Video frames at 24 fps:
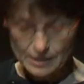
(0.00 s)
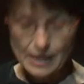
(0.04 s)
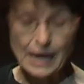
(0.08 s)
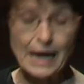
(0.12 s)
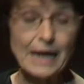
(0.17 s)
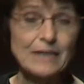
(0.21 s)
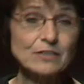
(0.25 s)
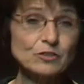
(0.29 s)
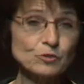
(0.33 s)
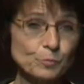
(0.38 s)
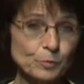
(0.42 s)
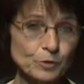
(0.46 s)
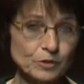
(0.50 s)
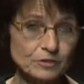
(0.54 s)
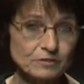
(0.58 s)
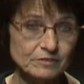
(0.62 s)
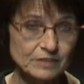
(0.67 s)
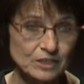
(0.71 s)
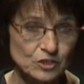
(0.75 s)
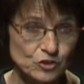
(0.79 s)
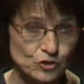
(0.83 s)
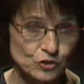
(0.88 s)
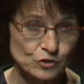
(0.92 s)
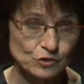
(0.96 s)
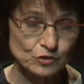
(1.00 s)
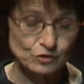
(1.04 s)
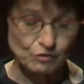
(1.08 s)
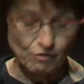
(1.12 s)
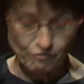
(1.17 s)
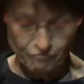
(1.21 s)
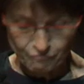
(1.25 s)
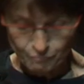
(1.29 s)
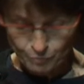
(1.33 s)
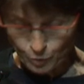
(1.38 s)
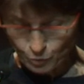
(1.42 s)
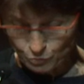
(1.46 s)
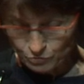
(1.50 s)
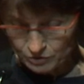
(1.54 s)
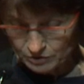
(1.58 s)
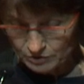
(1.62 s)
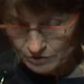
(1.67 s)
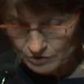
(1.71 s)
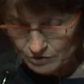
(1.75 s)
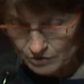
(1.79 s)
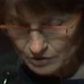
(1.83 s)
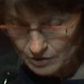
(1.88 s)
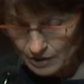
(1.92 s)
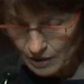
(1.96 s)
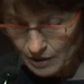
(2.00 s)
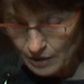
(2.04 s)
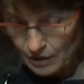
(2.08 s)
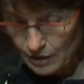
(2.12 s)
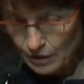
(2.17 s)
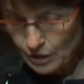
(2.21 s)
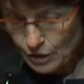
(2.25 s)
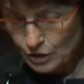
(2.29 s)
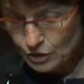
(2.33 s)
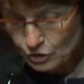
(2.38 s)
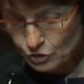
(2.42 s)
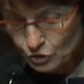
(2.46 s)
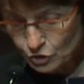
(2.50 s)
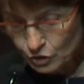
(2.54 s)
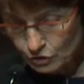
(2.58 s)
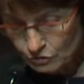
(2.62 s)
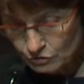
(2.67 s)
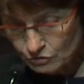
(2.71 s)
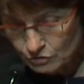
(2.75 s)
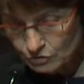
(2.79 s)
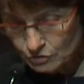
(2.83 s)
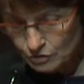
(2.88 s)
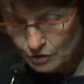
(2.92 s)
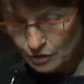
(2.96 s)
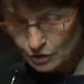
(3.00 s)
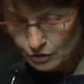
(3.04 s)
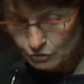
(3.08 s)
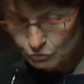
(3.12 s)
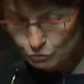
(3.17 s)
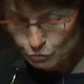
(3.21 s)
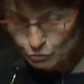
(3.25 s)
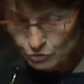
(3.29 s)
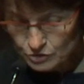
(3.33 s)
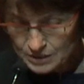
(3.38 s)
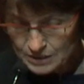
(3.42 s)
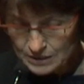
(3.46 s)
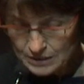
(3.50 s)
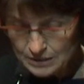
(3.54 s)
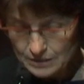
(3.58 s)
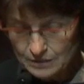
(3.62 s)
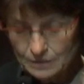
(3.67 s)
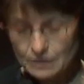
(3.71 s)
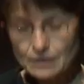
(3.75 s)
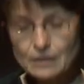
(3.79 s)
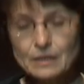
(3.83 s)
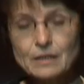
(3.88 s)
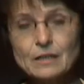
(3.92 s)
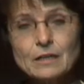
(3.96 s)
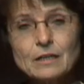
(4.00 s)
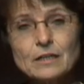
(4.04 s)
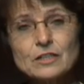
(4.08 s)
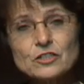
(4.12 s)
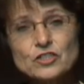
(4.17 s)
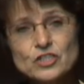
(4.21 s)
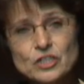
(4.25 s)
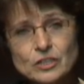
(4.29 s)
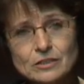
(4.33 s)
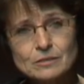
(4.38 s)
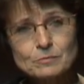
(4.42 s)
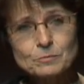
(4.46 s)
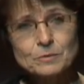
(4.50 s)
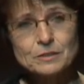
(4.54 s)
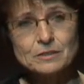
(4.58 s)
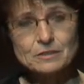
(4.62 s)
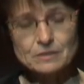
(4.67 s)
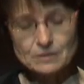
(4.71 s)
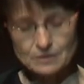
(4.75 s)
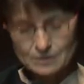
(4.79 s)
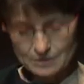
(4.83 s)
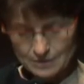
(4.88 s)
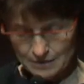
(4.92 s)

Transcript: and politicians of Poland, not to see legitimate